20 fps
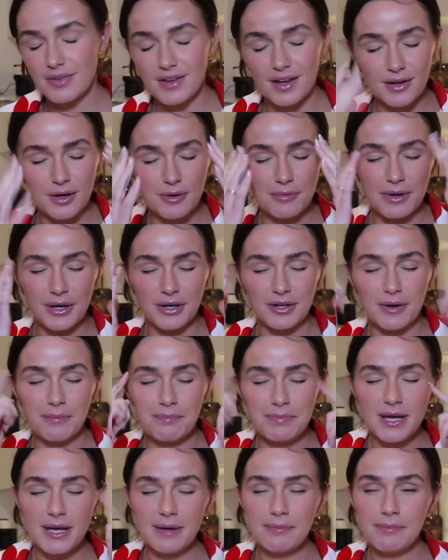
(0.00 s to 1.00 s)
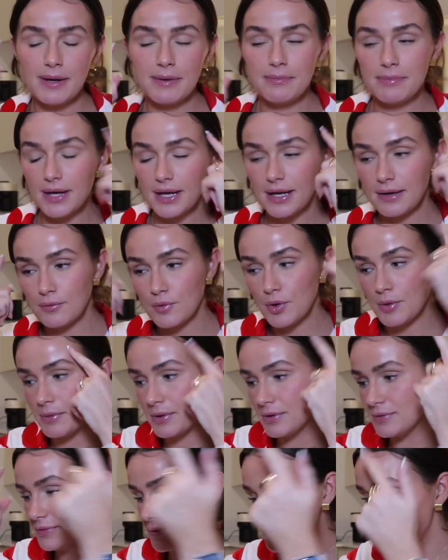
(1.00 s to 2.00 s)
Oh my god, ping ping ping.
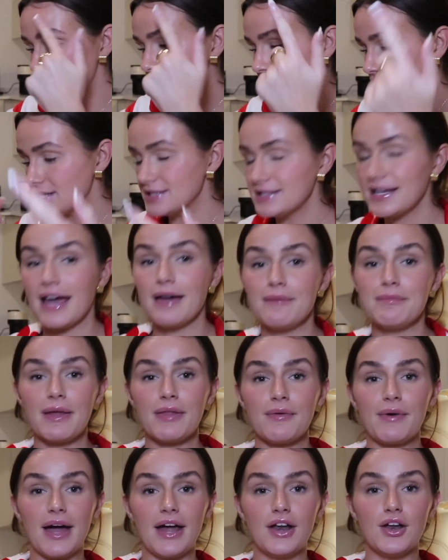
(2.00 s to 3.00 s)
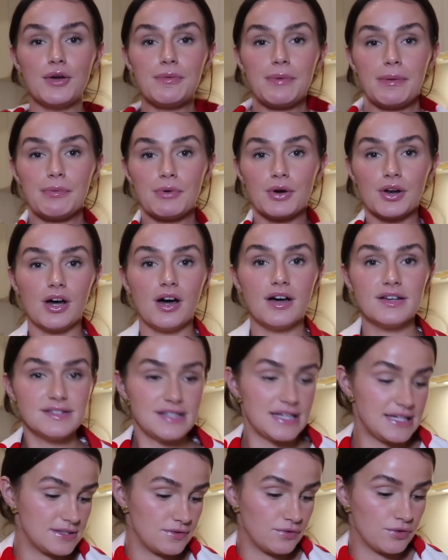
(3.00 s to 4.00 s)
What am I trying to say? By the way, I know people are gonna ask,
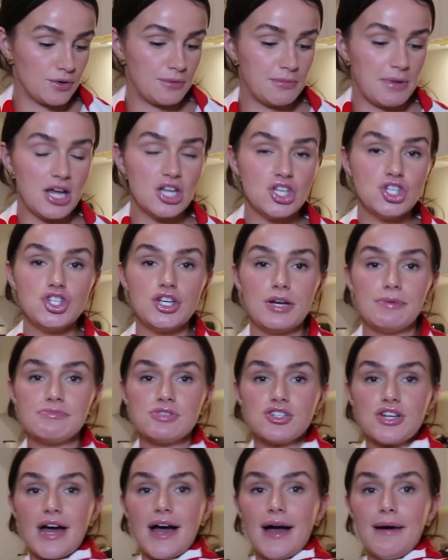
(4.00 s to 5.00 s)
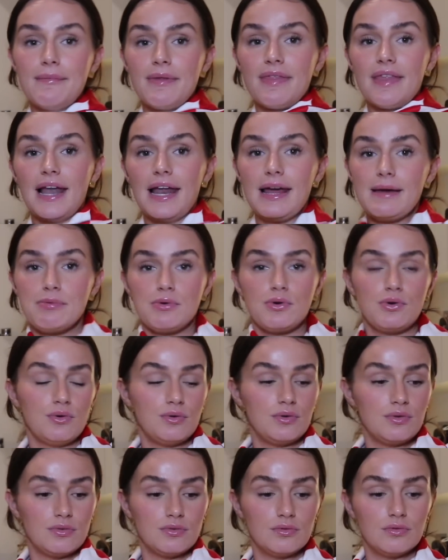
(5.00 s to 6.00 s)
these are from Jim Jam The
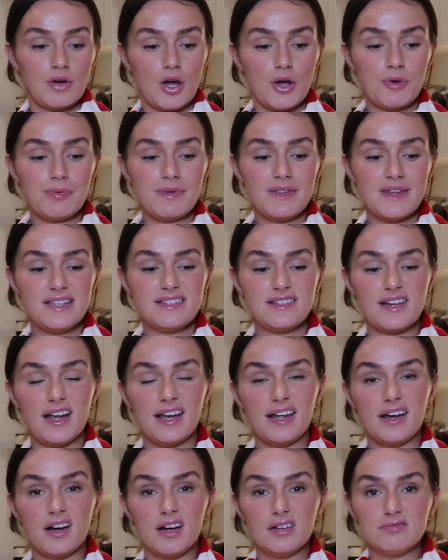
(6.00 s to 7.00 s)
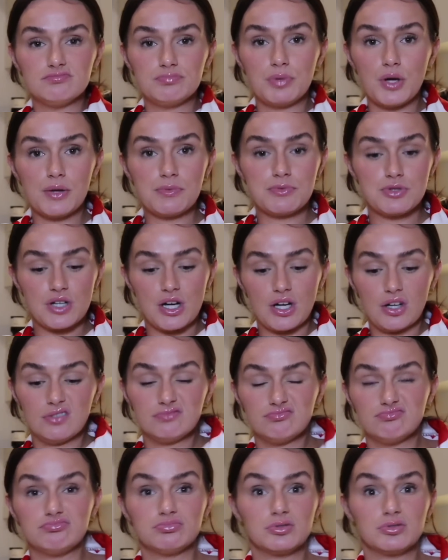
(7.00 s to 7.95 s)
Label. Opened these earlier, put them straight on.